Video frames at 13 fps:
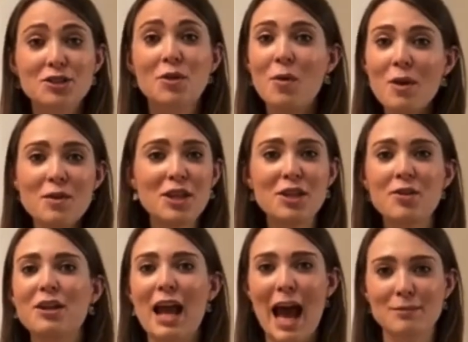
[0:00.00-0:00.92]
one thing
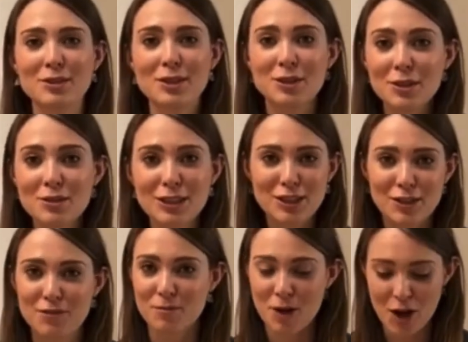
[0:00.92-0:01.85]
you can absolutely
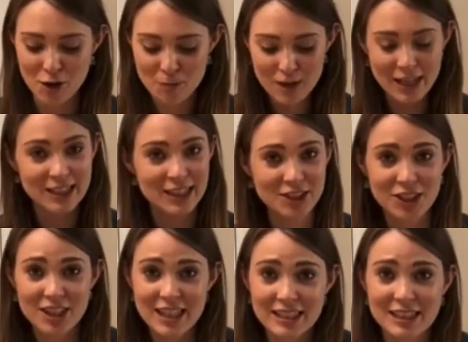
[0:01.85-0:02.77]
do from home, in
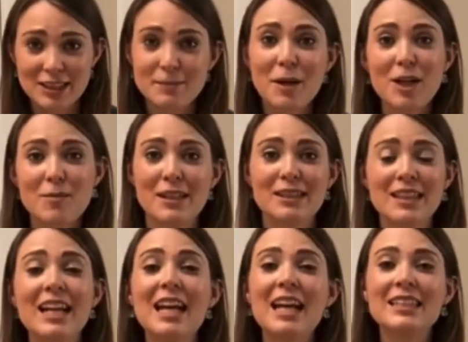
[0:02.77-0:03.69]
addition to these experiments,
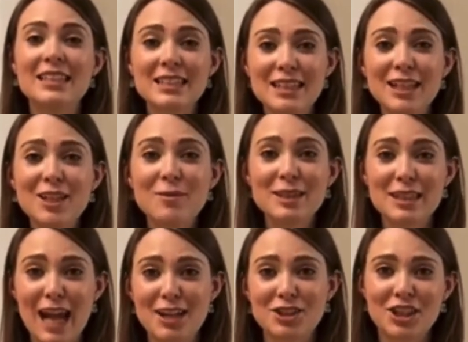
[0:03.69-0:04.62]
is continuing
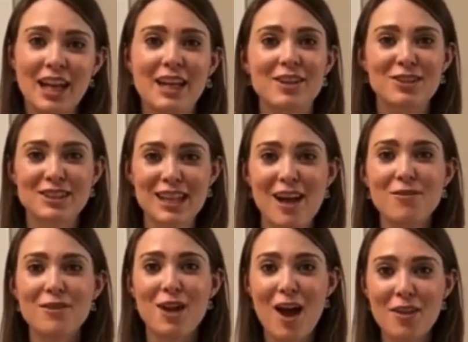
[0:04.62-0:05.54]
to educate
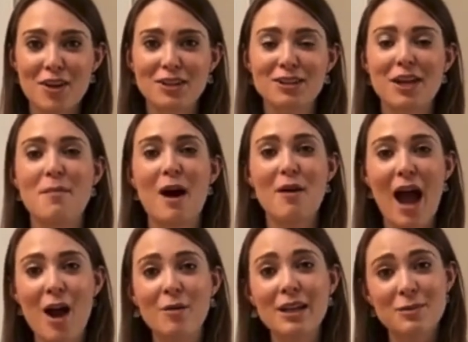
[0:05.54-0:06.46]
yourself and others about
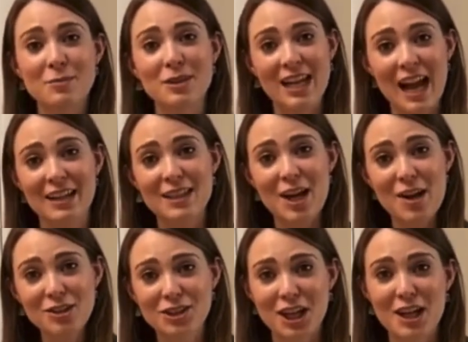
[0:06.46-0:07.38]
how we can protect the
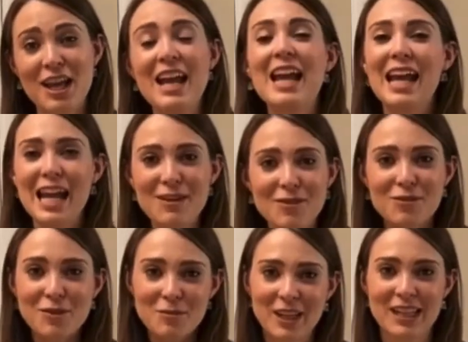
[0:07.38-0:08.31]
ocean, even
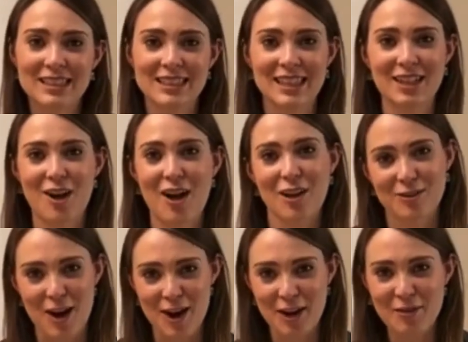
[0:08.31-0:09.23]
from places like
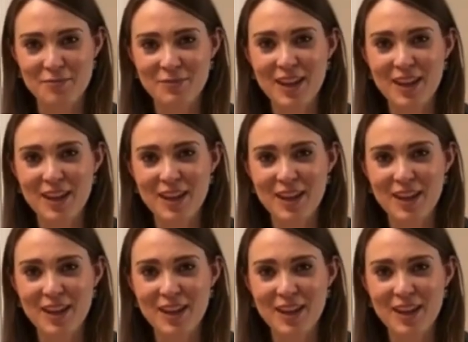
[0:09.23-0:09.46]
Colorado.